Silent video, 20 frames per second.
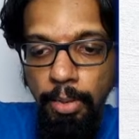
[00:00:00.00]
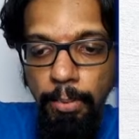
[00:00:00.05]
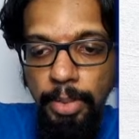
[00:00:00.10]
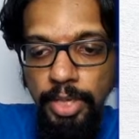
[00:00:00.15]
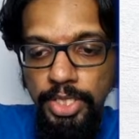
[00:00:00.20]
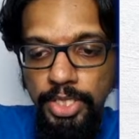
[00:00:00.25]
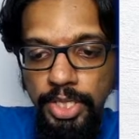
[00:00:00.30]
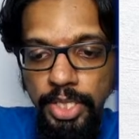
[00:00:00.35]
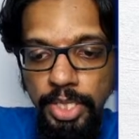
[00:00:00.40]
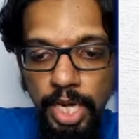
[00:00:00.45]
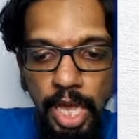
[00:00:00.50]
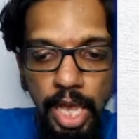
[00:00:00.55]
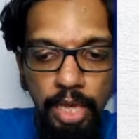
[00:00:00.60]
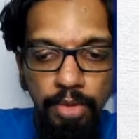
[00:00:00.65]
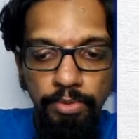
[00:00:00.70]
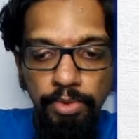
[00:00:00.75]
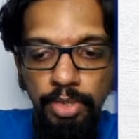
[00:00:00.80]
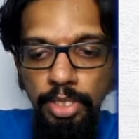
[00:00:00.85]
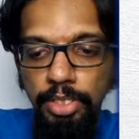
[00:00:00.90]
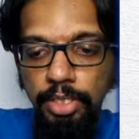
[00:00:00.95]
machine
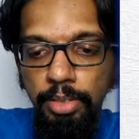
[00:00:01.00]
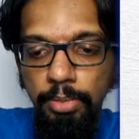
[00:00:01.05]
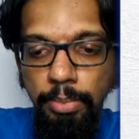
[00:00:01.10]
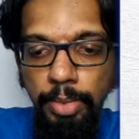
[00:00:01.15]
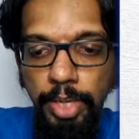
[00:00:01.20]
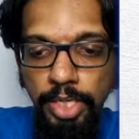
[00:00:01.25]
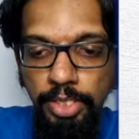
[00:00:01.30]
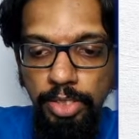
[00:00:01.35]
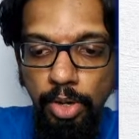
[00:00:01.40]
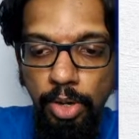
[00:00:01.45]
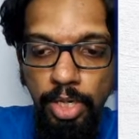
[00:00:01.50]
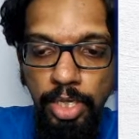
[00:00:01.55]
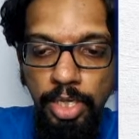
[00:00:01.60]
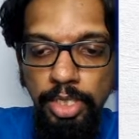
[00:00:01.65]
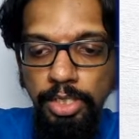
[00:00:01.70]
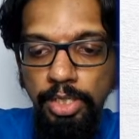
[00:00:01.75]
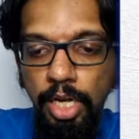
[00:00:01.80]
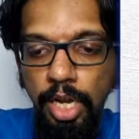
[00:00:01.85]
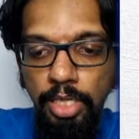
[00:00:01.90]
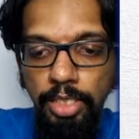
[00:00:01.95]
language based on
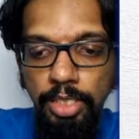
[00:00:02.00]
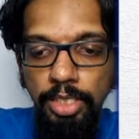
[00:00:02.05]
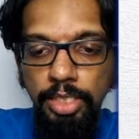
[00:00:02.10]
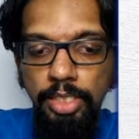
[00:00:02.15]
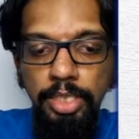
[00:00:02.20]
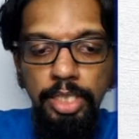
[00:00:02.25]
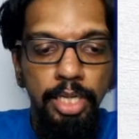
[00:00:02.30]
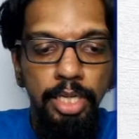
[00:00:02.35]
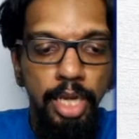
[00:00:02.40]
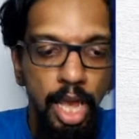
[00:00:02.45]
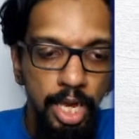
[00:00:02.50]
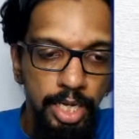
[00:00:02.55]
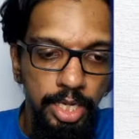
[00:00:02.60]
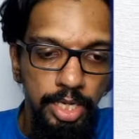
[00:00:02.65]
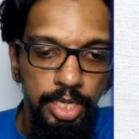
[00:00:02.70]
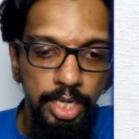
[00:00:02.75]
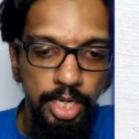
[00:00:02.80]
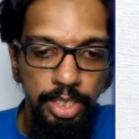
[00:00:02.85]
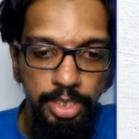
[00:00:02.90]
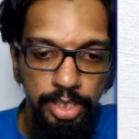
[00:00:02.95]
instruction set
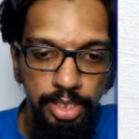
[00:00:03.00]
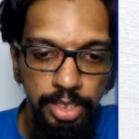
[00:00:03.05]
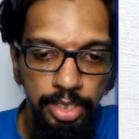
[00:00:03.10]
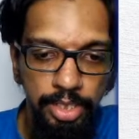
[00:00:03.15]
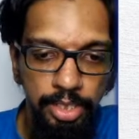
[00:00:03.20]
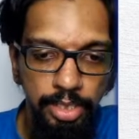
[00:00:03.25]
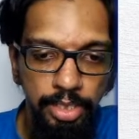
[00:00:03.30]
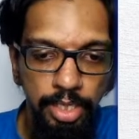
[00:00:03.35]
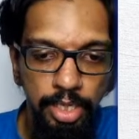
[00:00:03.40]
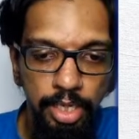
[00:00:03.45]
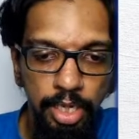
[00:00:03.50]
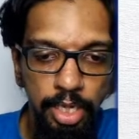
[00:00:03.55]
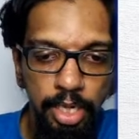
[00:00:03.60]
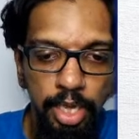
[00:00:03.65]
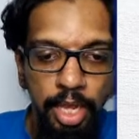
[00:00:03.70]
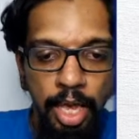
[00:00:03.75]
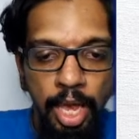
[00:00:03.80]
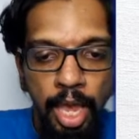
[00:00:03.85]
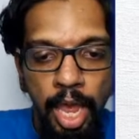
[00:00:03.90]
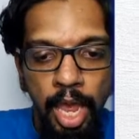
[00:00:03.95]
architectures,
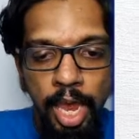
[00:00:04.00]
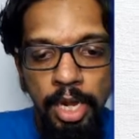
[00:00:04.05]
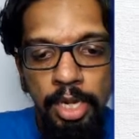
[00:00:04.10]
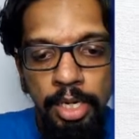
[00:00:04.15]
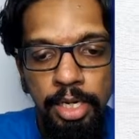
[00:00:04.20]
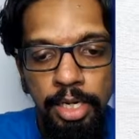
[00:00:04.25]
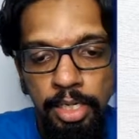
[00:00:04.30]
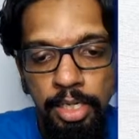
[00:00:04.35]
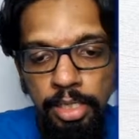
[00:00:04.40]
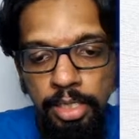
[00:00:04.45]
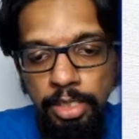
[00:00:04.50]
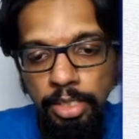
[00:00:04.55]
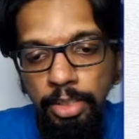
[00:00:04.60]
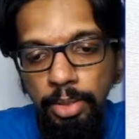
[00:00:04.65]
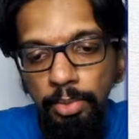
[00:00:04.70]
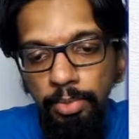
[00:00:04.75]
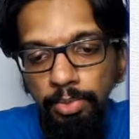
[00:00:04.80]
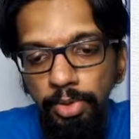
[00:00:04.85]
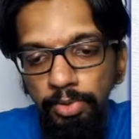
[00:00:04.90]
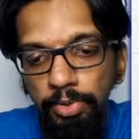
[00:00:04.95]
and
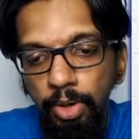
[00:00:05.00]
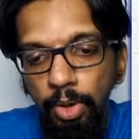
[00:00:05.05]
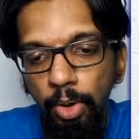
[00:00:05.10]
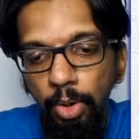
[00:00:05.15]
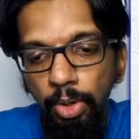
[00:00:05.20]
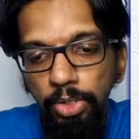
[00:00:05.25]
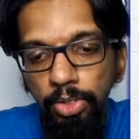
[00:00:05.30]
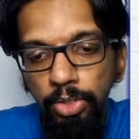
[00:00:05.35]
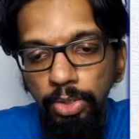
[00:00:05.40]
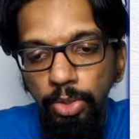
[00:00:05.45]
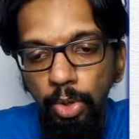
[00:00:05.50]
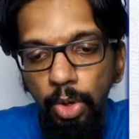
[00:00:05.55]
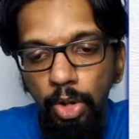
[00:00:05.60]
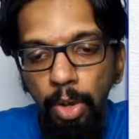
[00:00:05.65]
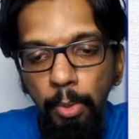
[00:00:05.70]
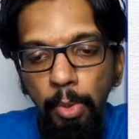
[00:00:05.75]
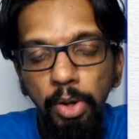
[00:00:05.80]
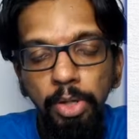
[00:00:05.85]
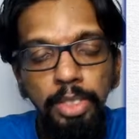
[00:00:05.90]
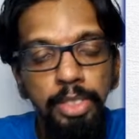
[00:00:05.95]
we will also
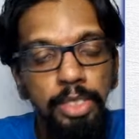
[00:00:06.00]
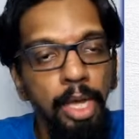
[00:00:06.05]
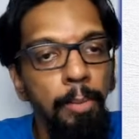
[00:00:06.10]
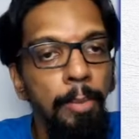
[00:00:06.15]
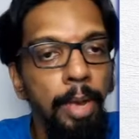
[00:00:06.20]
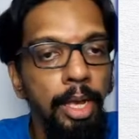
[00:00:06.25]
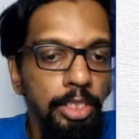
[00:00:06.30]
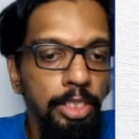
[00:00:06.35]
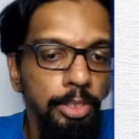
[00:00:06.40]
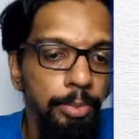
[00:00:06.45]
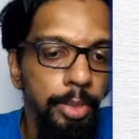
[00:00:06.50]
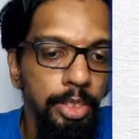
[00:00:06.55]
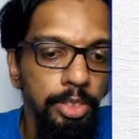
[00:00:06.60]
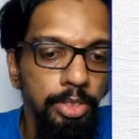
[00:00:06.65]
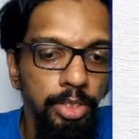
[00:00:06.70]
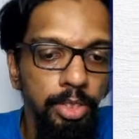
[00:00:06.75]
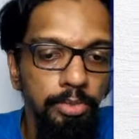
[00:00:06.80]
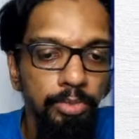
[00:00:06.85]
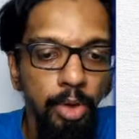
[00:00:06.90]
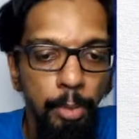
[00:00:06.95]
talk about some
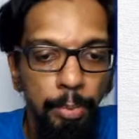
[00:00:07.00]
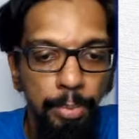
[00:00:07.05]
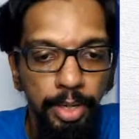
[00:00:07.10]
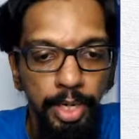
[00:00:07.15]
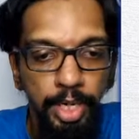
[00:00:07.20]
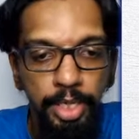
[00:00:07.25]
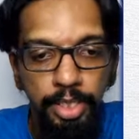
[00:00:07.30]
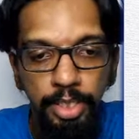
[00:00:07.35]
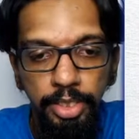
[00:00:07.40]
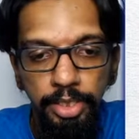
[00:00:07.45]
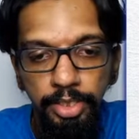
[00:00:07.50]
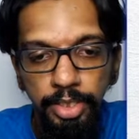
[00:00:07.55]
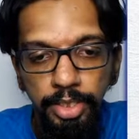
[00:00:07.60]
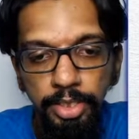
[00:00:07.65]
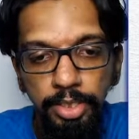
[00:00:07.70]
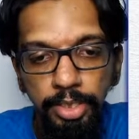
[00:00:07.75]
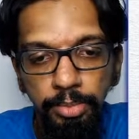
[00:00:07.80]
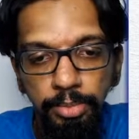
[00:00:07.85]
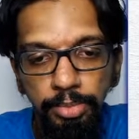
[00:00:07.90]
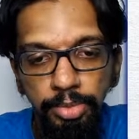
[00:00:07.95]
aspects of operating
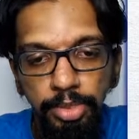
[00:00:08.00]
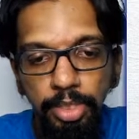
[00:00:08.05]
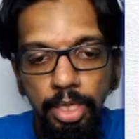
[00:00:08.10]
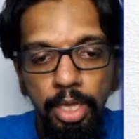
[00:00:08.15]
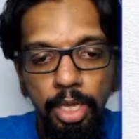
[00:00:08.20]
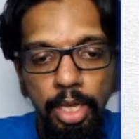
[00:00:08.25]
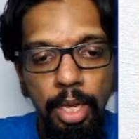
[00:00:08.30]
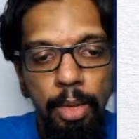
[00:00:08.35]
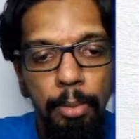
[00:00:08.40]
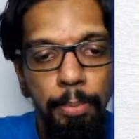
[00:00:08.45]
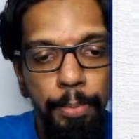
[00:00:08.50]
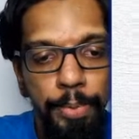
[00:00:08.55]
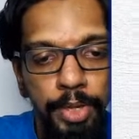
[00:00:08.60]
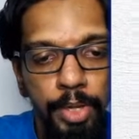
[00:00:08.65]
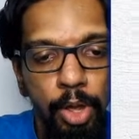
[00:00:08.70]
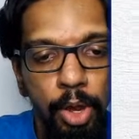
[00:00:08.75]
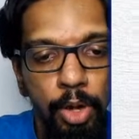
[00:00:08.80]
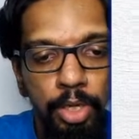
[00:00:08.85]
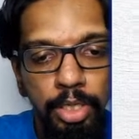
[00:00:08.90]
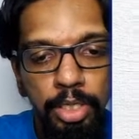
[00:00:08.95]
systems.
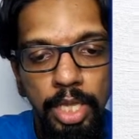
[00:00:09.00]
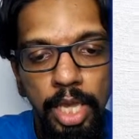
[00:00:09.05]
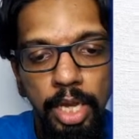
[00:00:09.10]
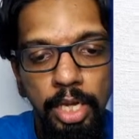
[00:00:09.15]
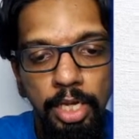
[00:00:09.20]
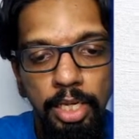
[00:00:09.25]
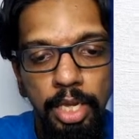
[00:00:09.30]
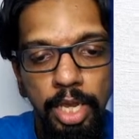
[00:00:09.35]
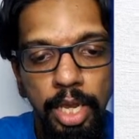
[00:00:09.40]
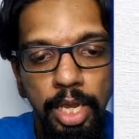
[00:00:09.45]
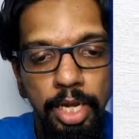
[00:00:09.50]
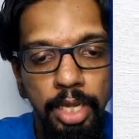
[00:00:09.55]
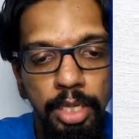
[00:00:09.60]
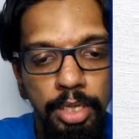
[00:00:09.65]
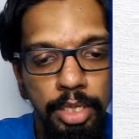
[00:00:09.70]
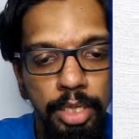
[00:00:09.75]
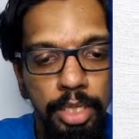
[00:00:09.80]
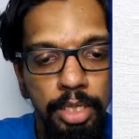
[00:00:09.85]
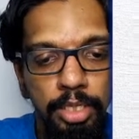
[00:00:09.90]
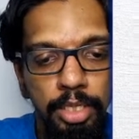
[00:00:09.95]
Beyond that,
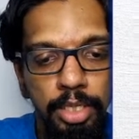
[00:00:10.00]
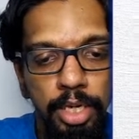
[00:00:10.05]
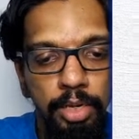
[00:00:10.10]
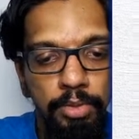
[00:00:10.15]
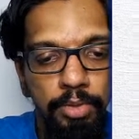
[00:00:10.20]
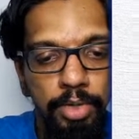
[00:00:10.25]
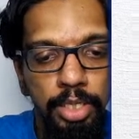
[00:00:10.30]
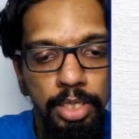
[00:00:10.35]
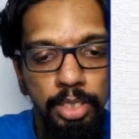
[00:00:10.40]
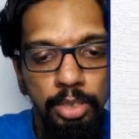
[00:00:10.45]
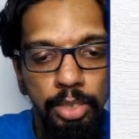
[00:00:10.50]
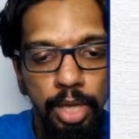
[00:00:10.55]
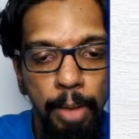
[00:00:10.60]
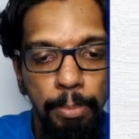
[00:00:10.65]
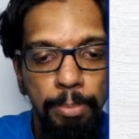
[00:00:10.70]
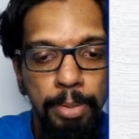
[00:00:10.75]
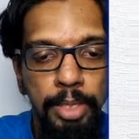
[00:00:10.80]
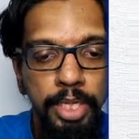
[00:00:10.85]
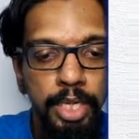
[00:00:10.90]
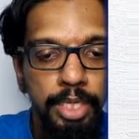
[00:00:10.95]
anything relevant to
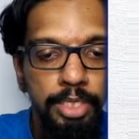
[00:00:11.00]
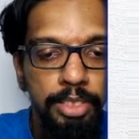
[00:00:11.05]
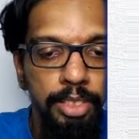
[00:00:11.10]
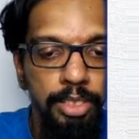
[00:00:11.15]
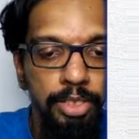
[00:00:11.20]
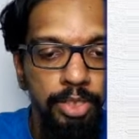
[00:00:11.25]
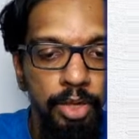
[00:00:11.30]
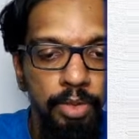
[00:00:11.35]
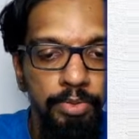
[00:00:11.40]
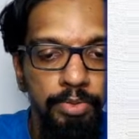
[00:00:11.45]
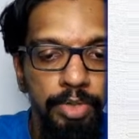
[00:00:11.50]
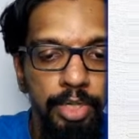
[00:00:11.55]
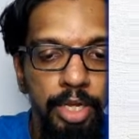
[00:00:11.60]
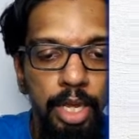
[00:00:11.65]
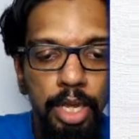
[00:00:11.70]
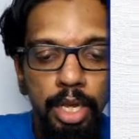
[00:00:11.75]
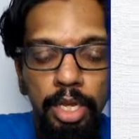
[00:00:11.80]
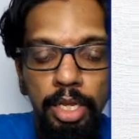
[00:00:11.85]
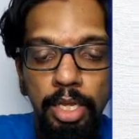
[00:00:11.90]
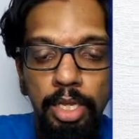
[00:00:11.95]
application
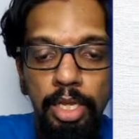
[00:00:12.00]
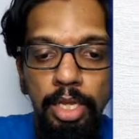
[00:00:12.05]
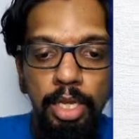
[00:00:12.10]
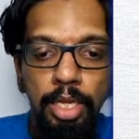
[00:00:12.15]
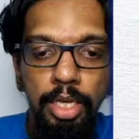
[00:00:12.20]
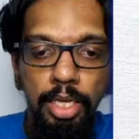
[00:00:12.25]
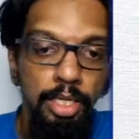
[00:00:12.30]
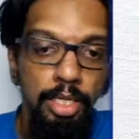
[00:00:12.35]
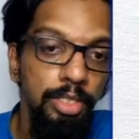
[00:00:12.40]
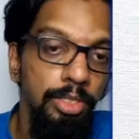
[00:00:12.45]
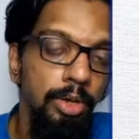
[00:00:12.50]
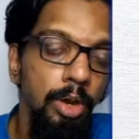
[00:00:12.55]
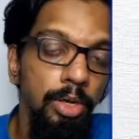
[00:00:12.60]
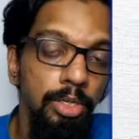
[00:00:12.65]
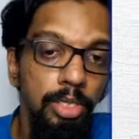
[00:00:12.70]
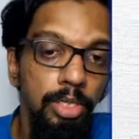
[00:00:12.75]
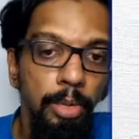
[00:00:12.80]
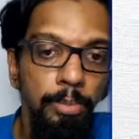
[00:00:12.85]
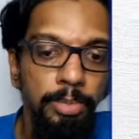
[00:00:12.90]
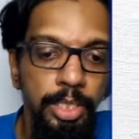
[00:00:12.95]
software is
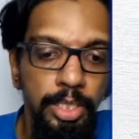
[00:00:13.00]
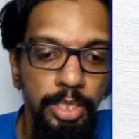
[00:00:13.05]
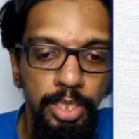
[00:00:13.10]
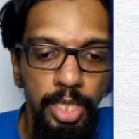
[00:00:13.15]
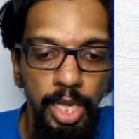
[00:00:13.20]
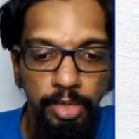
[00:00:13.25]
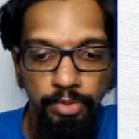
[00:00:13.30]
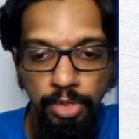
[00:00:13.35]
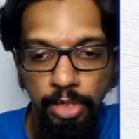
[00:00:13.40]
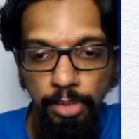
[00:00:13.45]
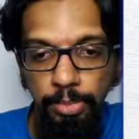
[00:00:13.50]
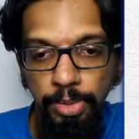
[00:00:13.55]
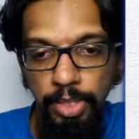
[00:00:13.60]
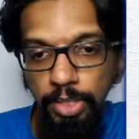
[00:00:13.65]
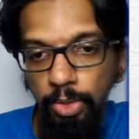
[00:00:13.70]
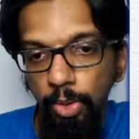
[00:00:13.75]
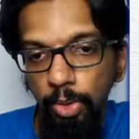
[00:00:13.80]
not something that we